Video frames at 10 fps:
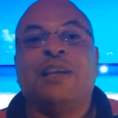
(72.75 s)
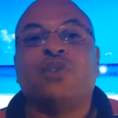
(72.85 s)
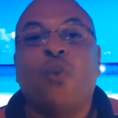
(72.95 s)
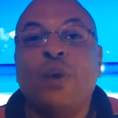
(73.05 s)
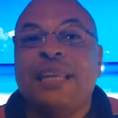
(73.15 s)

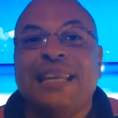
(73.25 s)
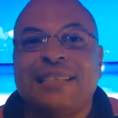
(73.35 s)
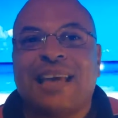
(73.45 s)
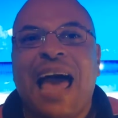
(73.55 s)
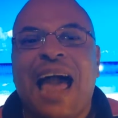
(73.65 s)
So we need
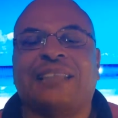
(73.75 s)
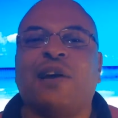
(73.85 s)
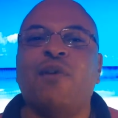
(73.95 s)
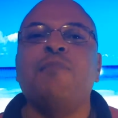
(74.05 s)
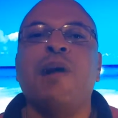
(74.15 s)
to axe. I
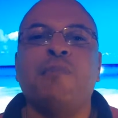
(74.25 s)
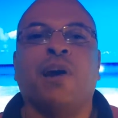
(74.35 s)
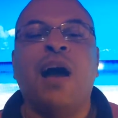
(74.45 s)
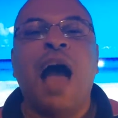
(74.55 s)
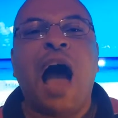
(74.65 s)

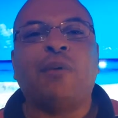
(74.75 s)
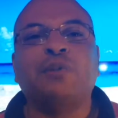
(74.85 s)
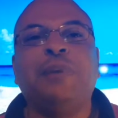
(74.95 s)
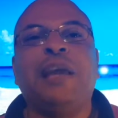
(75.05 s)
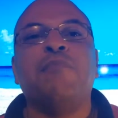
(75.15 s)
remember I was
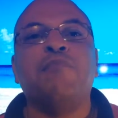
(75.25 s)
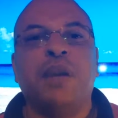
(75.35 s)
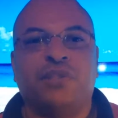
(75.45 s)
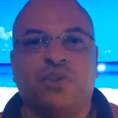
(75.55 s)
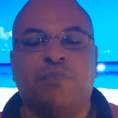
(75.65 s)
being
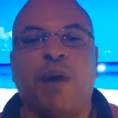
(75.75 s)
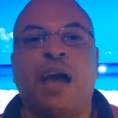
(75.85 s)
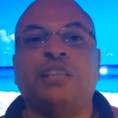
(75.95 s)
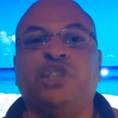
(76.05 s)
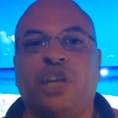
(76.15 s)
mentored by
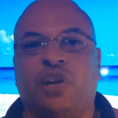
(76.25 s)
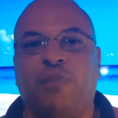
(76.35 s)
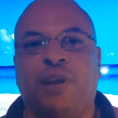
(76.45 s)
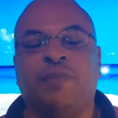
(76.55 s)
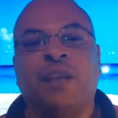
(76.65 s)
a
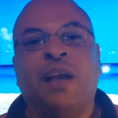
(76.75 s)
gentleman.